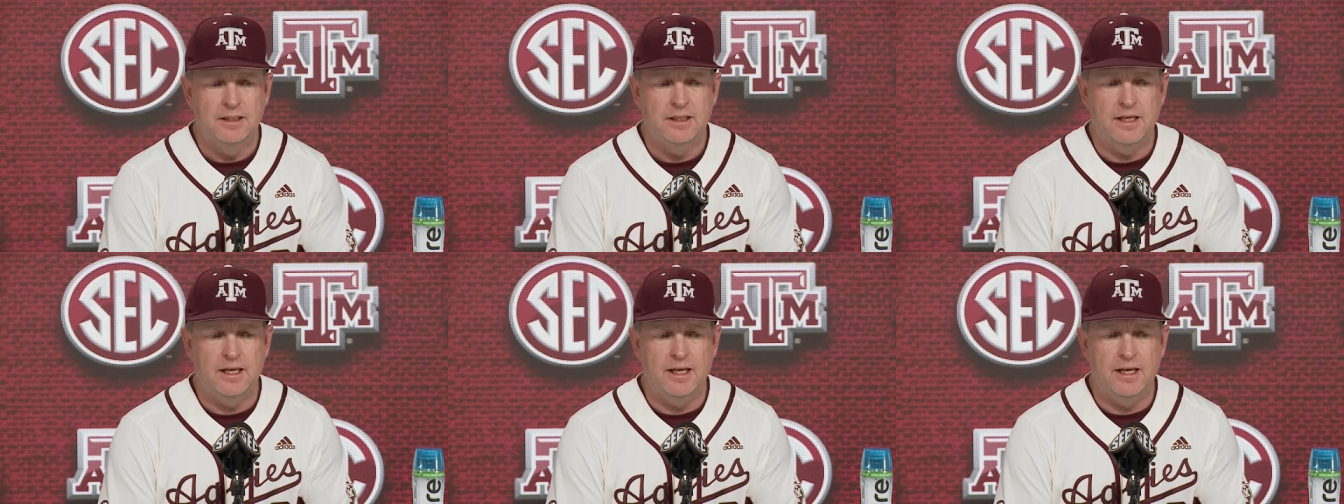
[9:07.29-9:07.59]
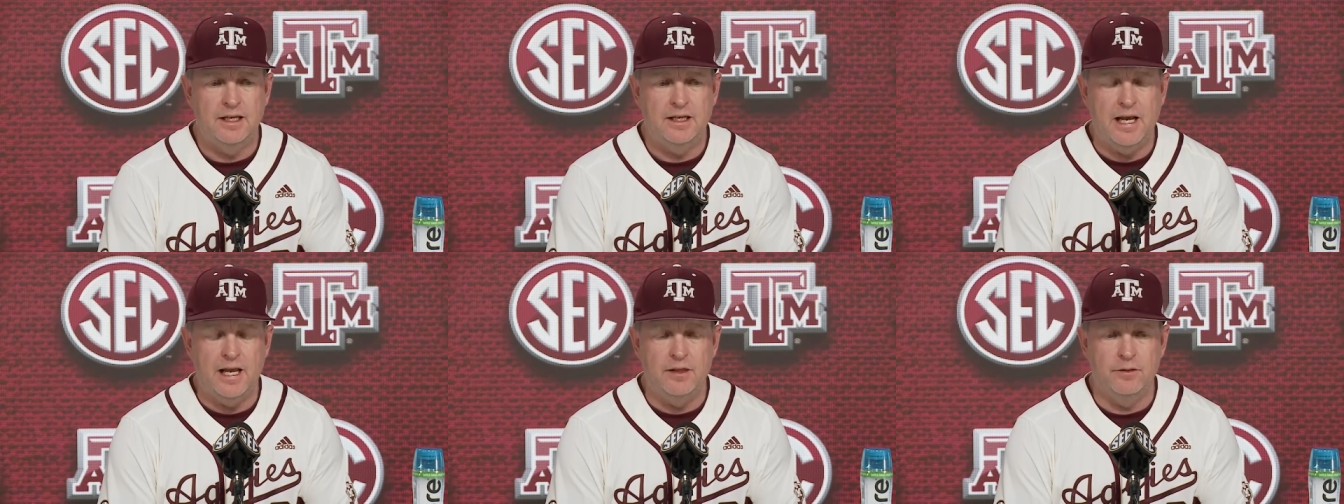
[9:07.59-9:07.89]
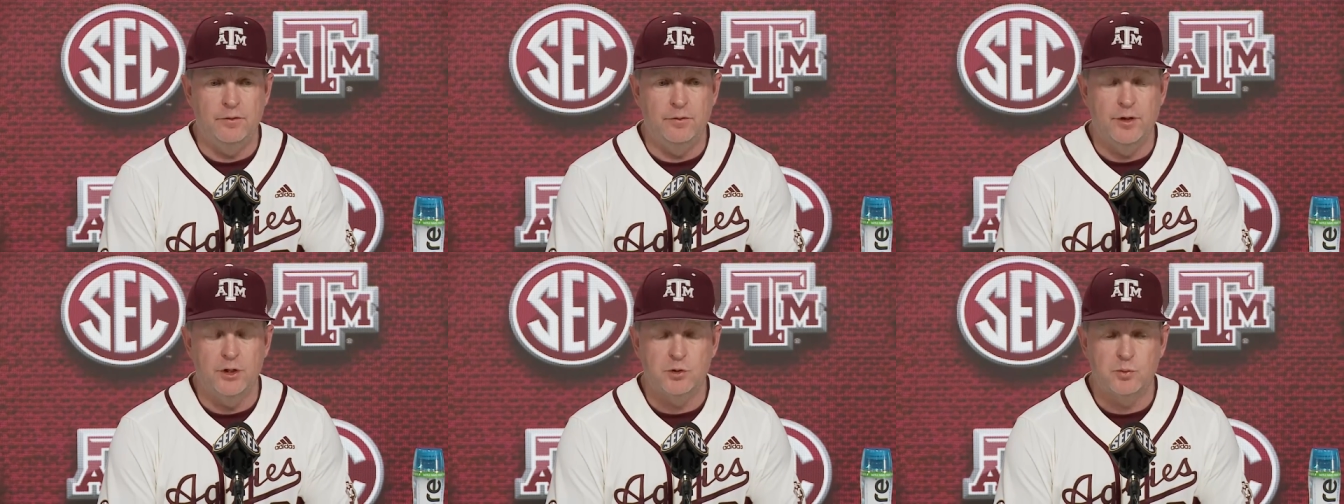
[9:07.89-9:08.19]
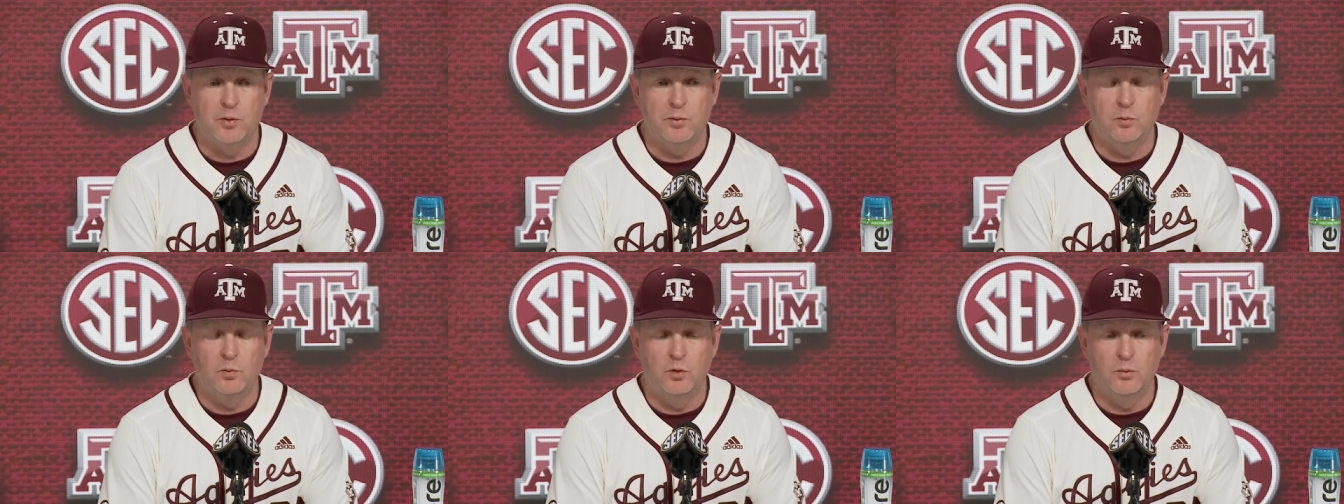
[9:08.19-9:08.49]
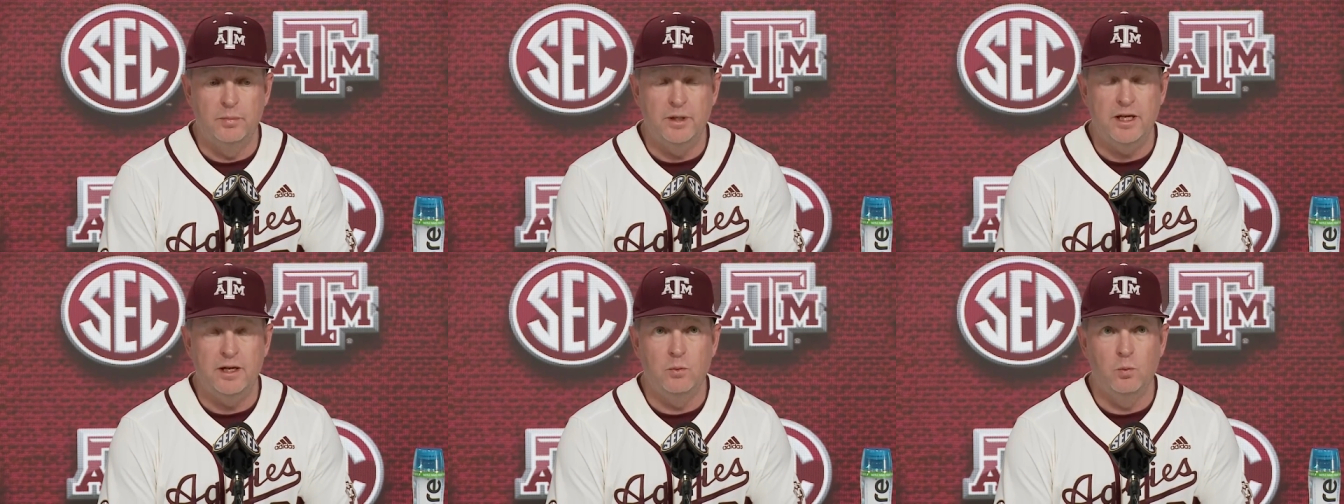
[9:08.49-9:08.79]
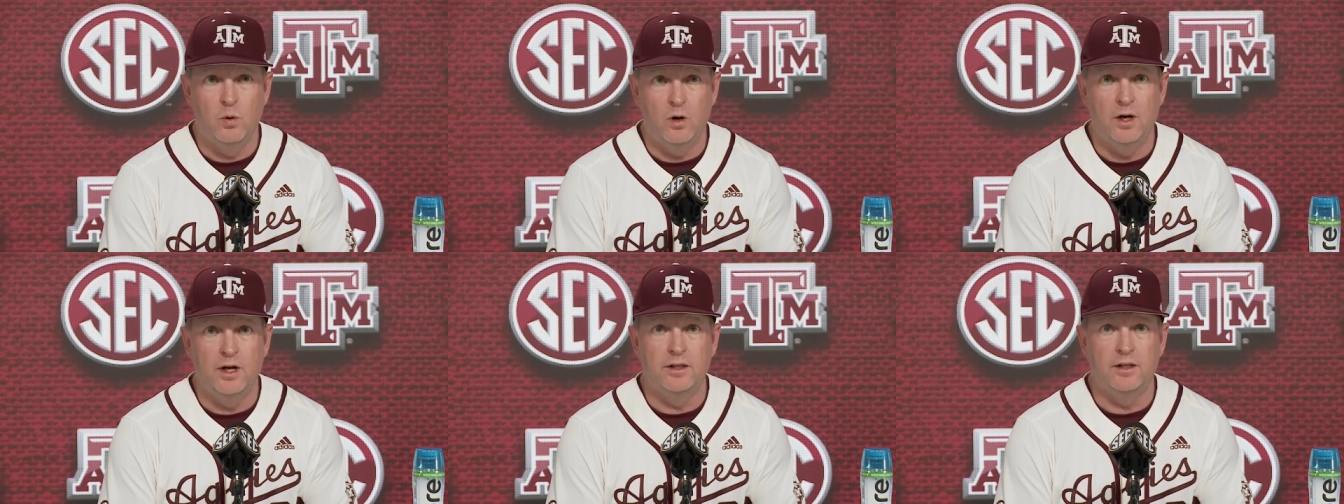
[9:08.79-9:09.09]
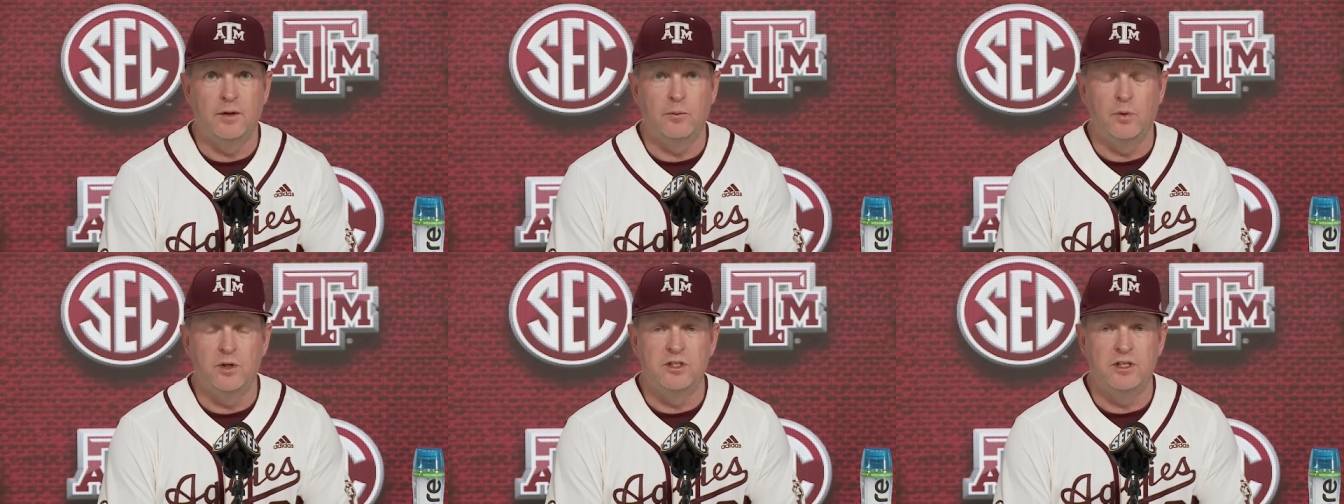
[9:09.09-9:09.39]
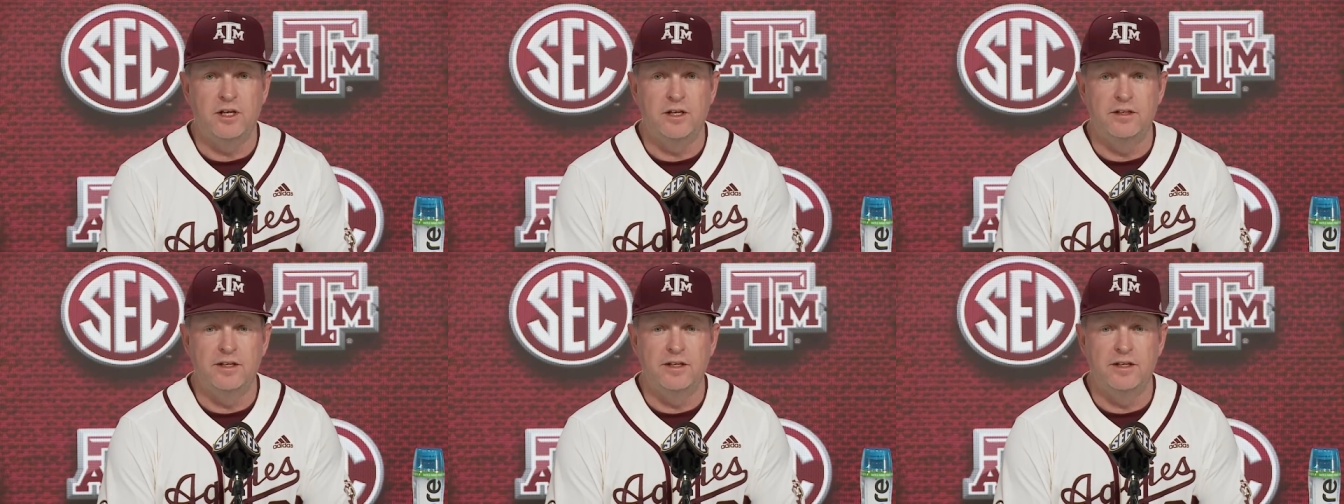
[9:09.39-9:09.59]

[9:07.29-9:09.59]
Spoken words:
And this one will be one in which he